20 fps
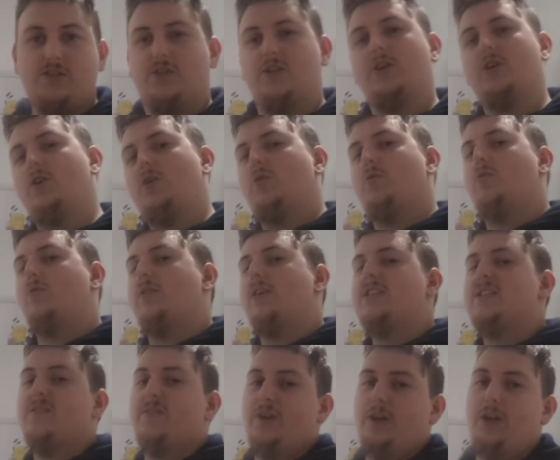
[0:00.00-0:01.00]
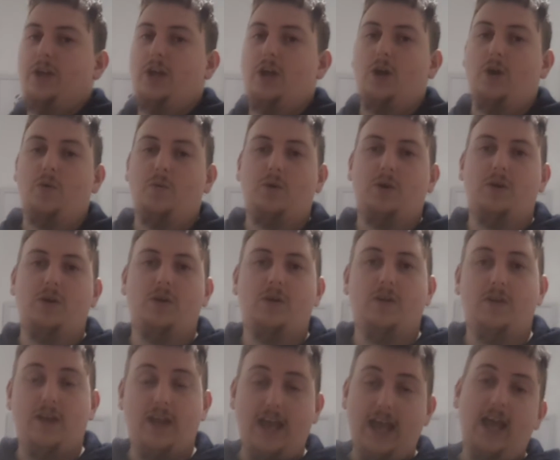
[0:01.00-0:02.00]
to this video.
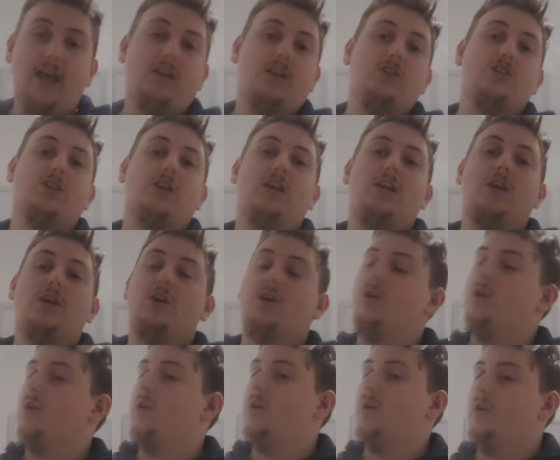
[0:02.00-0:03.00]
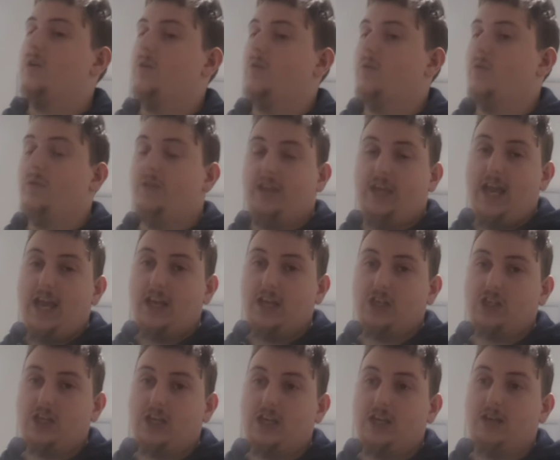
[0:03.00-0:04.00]
Energy, or the
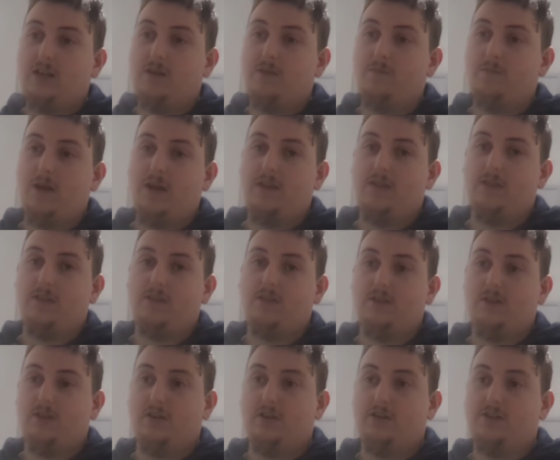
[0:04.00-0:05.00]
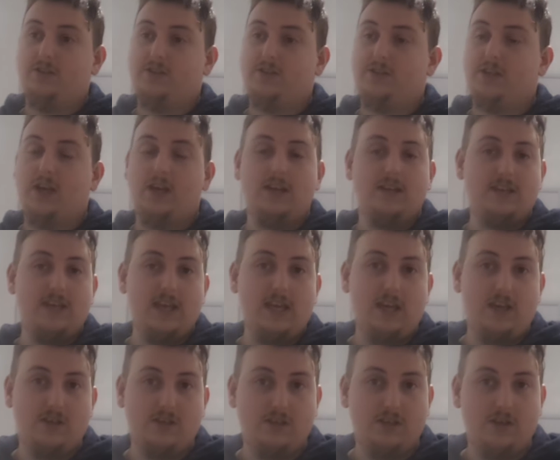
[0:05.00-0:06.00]
energy methods
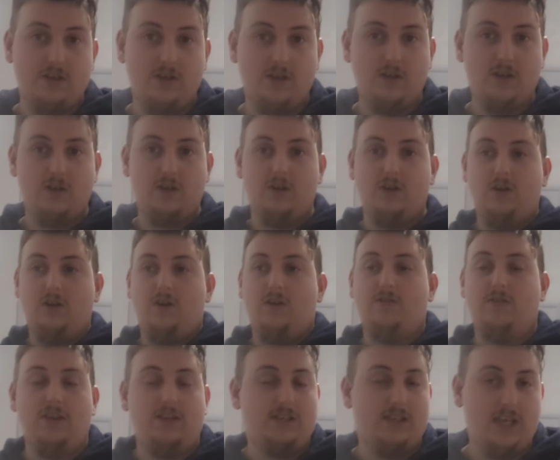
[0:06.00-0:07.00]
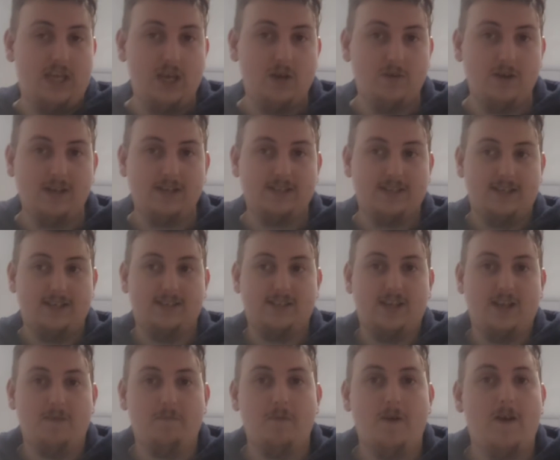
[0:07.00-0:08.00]
tiered. The tiering
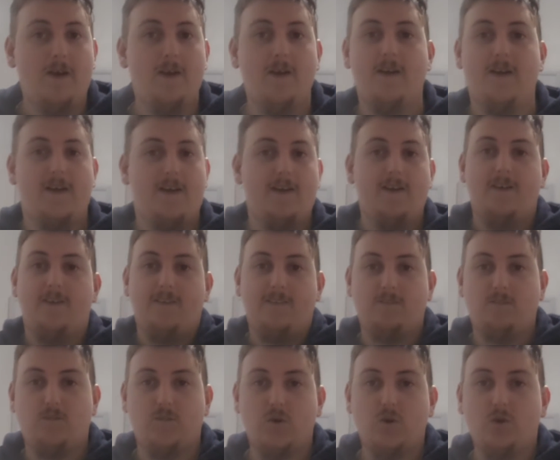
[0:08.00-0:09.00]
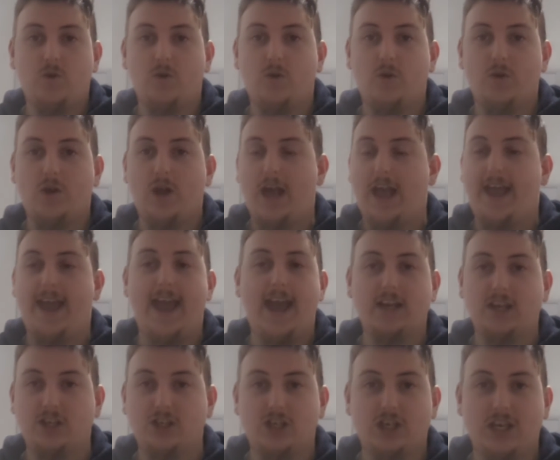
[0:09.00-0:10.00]
system for
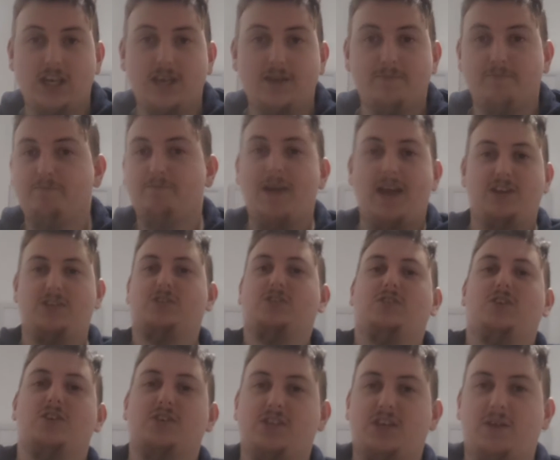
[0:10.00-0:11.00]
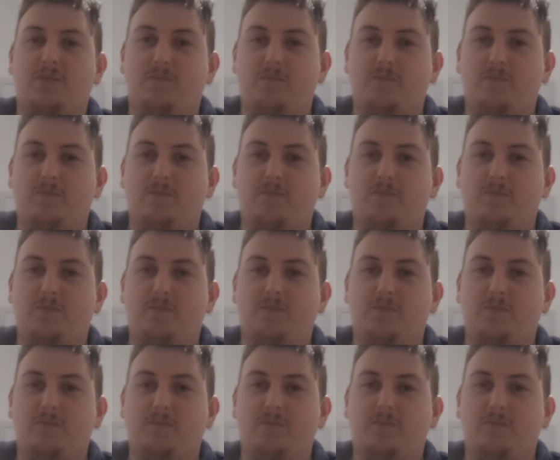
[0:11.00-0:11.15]
energy measured.